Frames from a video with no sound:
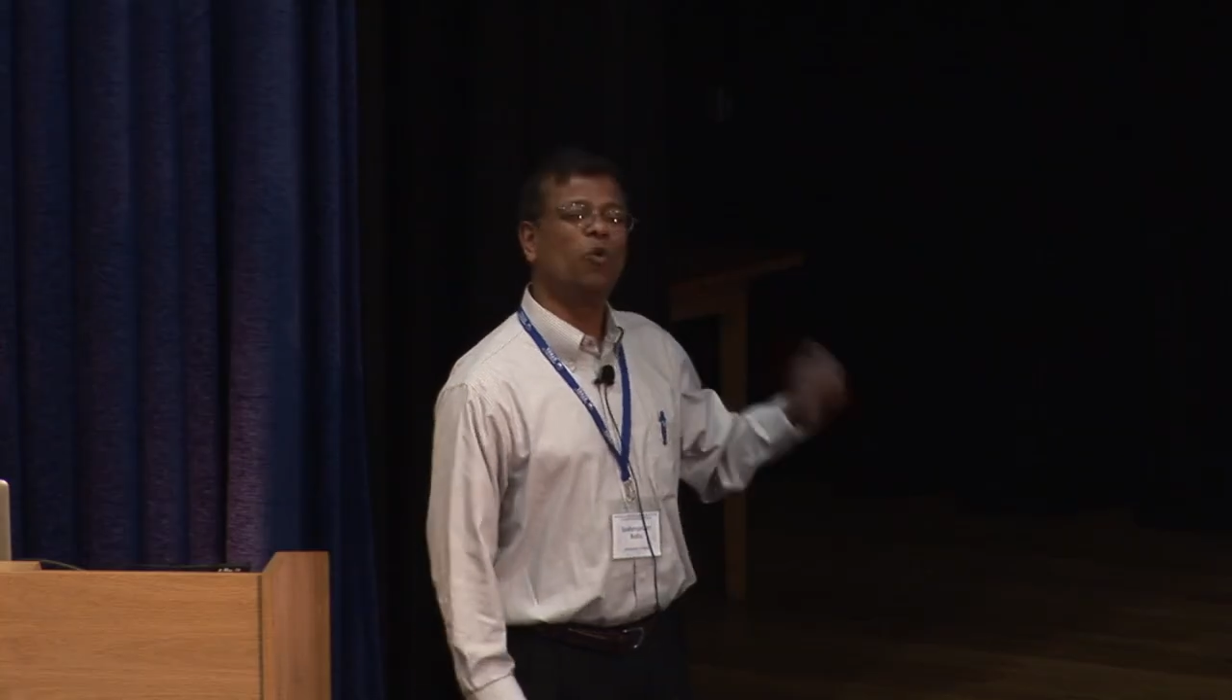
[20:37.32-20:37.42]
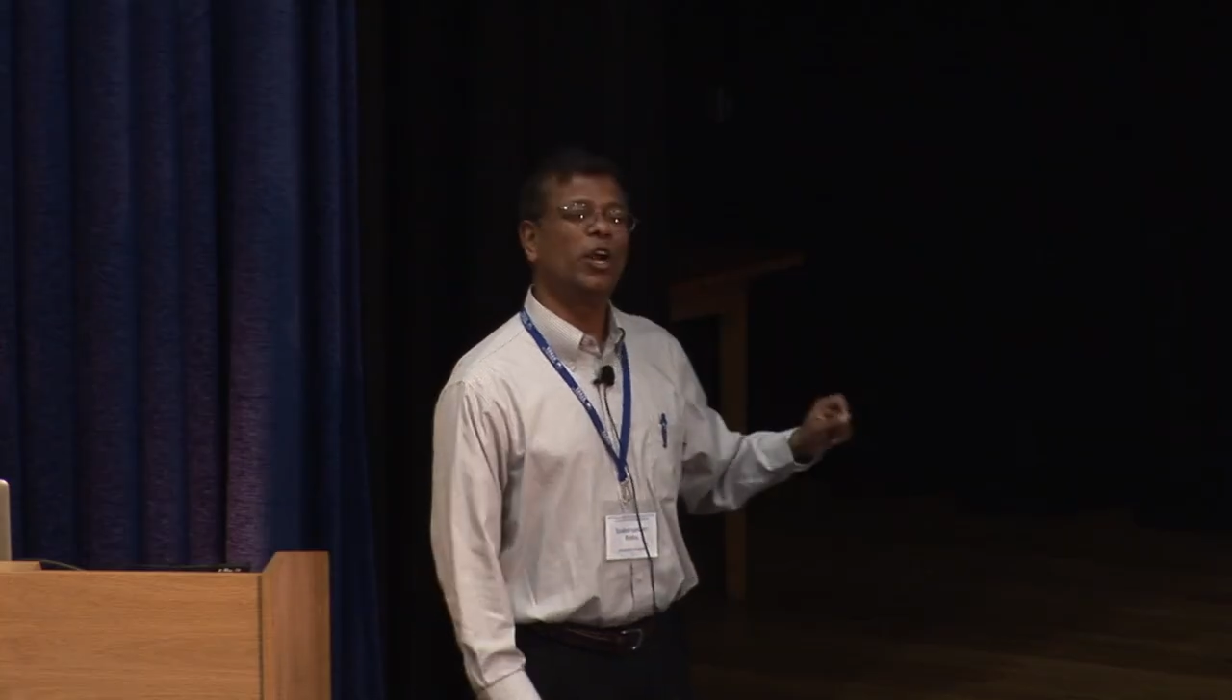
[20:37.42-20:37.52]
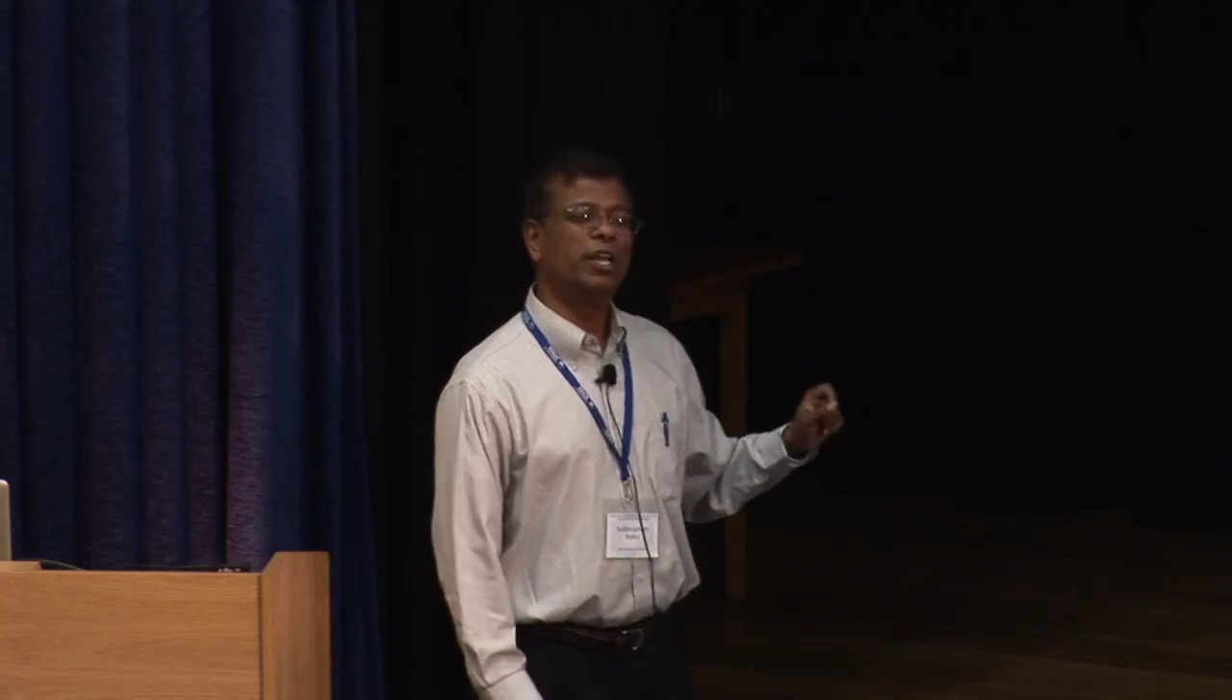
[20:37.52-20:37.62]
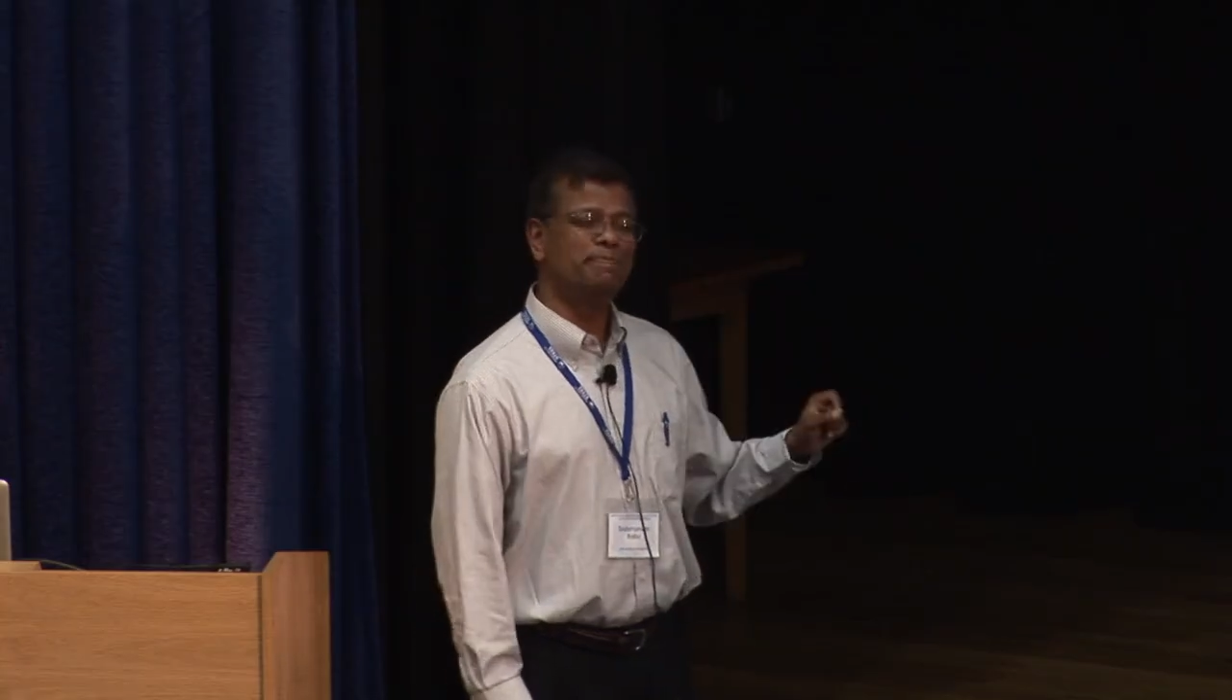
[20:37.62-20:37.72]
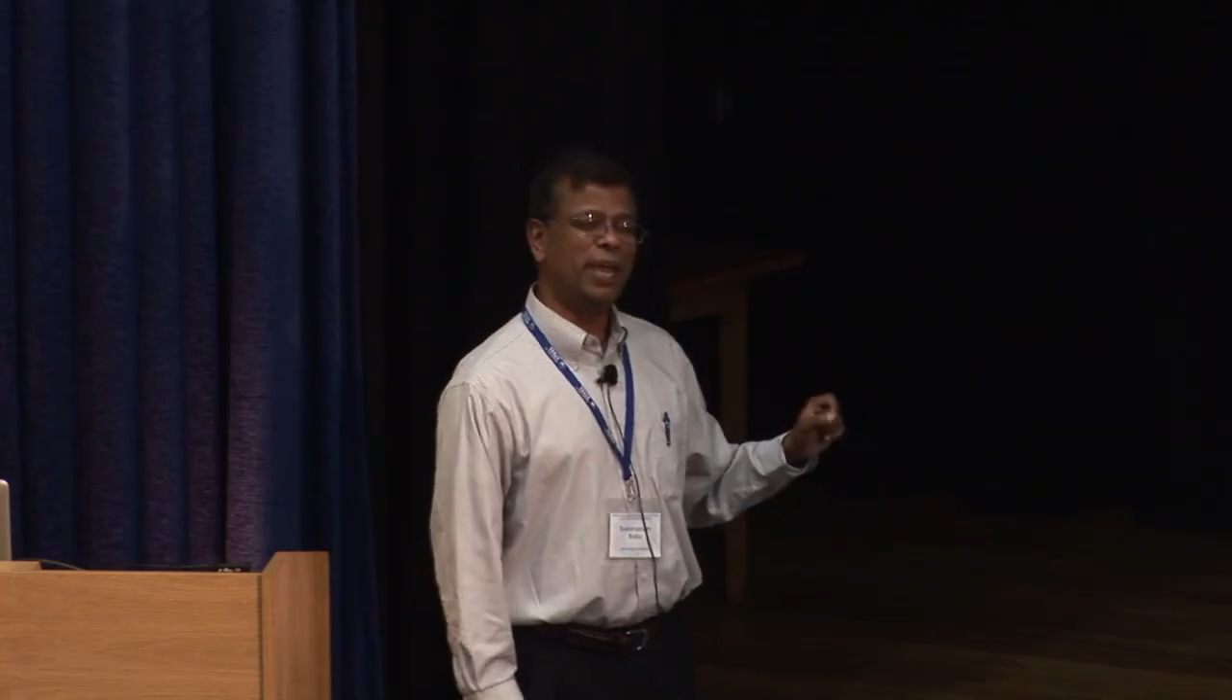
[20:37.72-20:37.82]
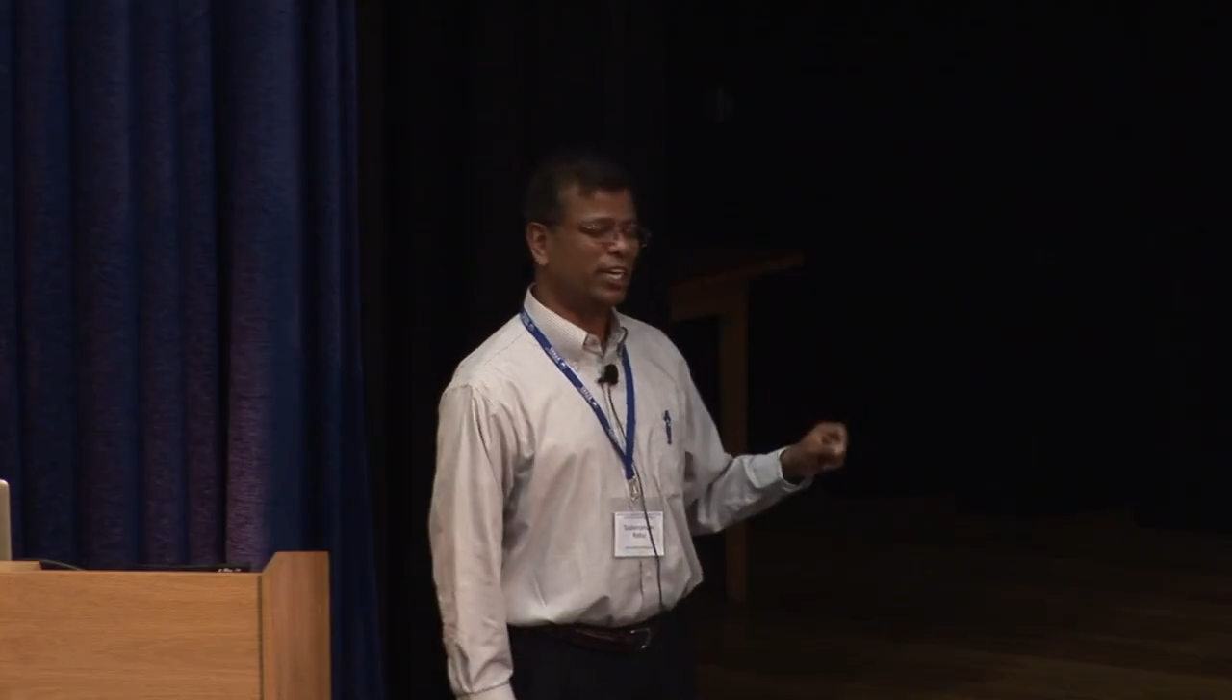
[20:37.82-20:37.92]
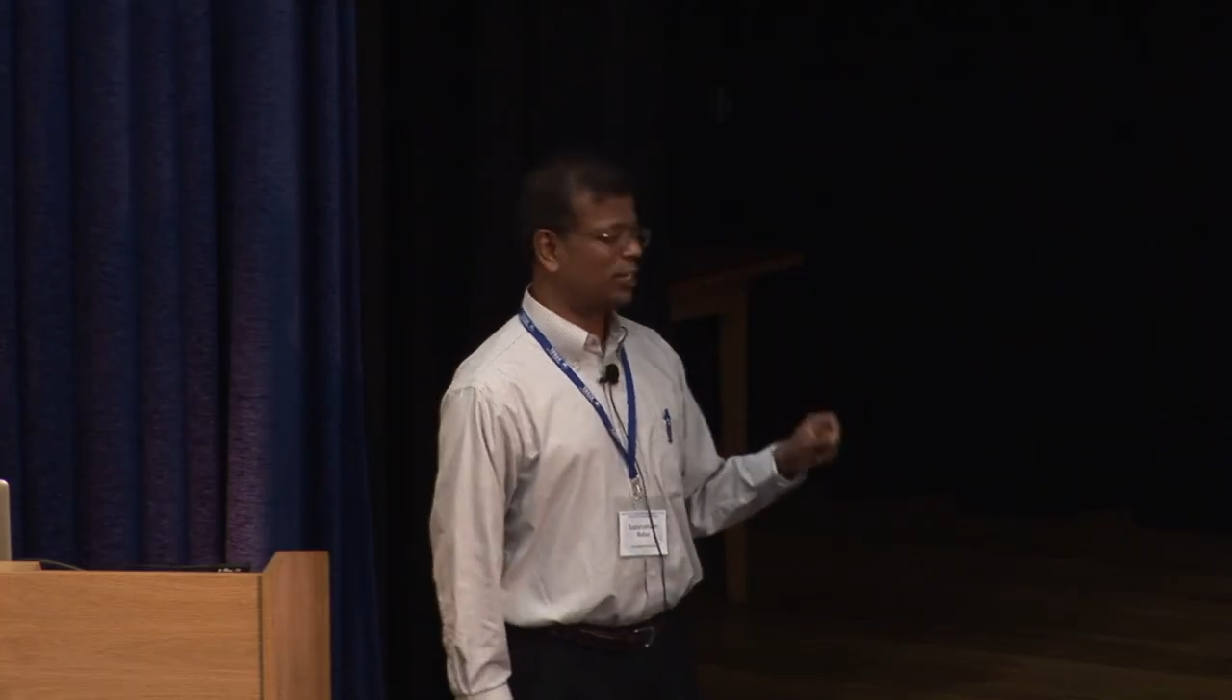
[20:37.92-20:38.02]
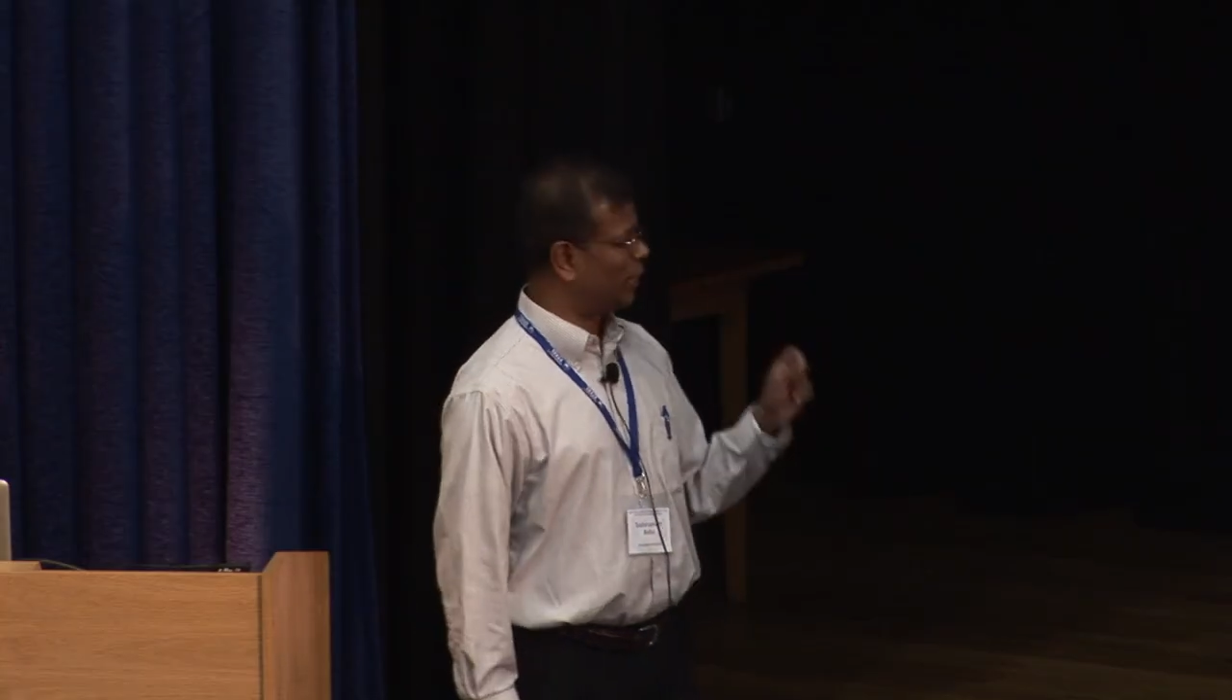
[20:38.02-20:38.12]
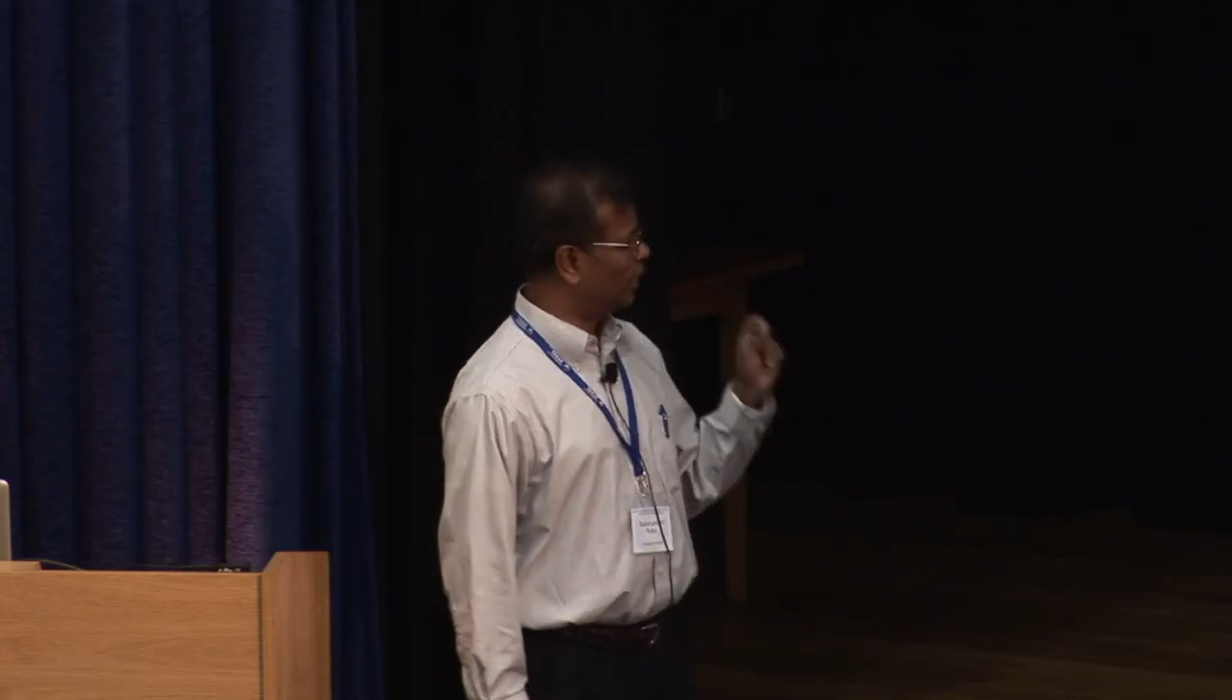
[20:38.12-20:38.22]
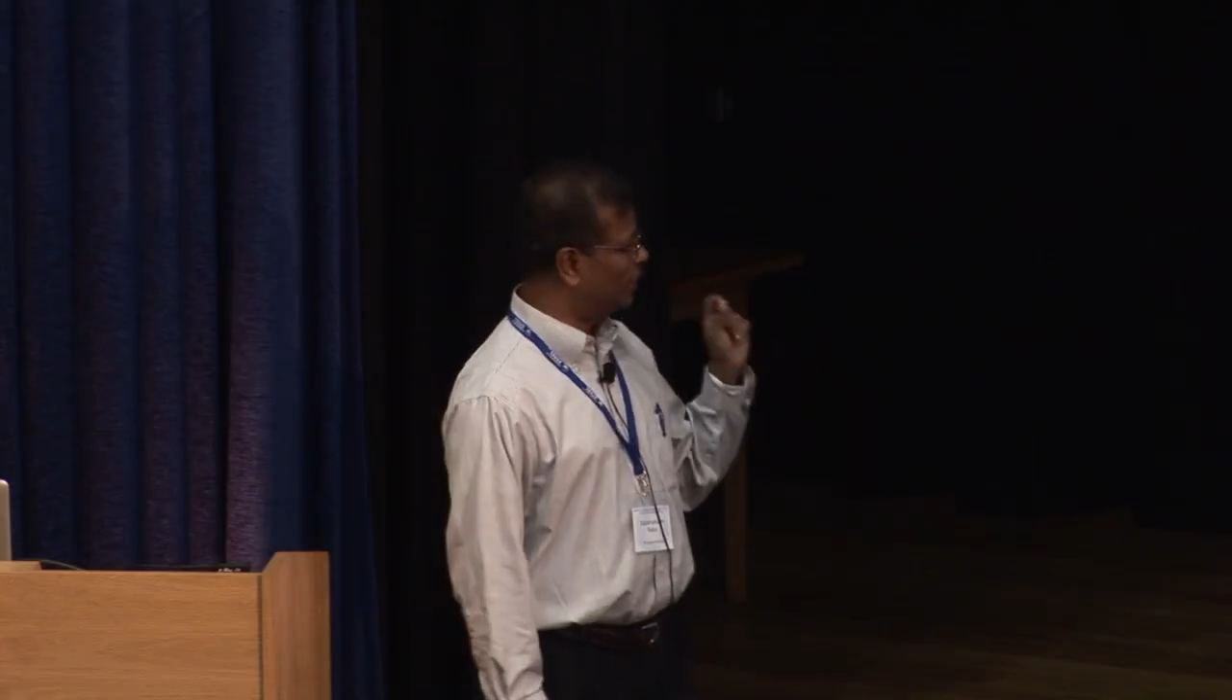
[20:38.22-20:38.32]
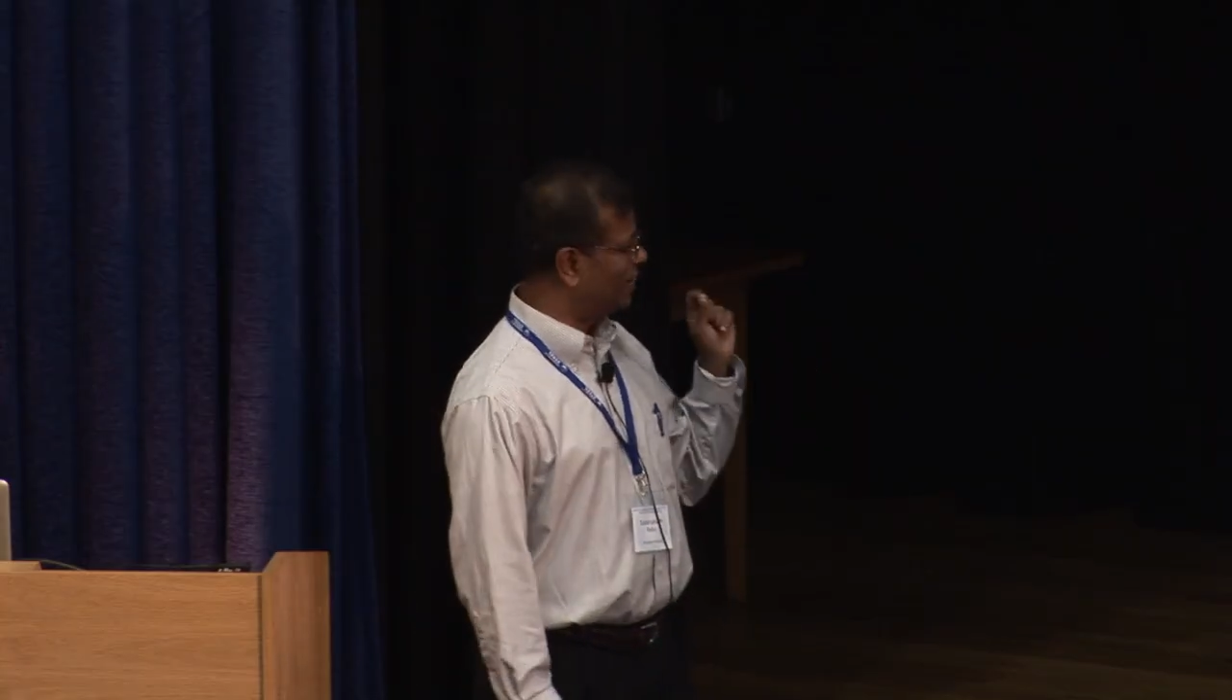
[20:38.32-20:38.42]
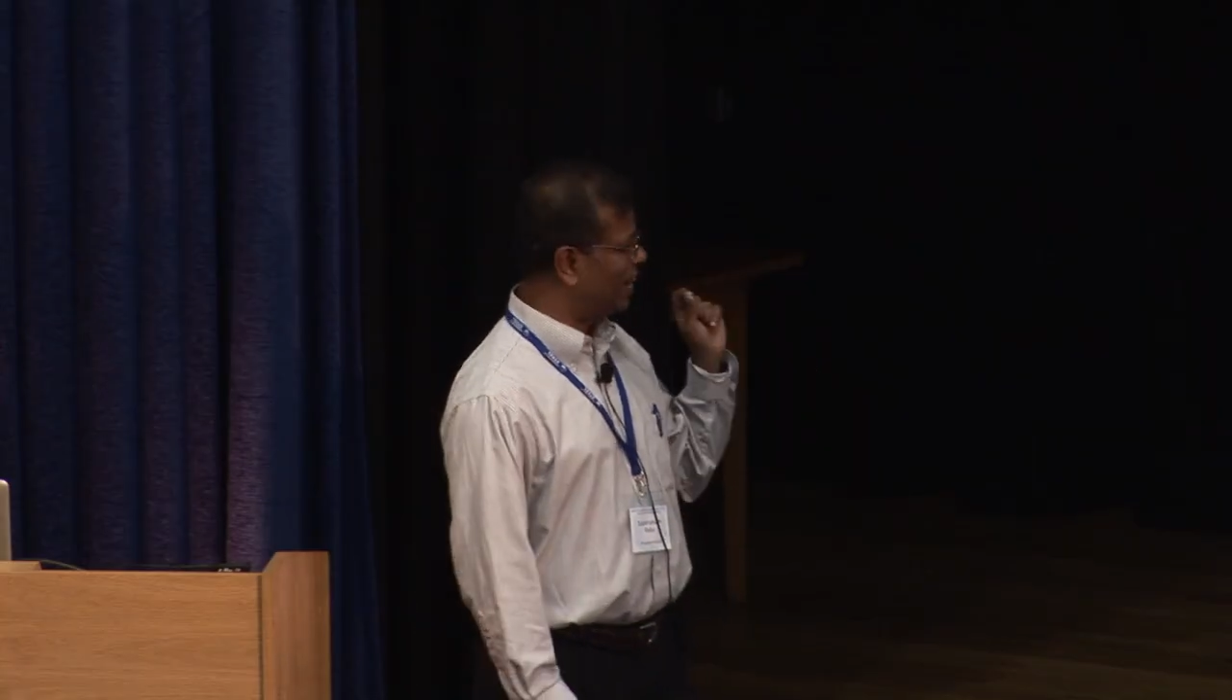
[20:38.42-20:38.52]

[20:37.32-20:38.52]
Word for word: I want to make sure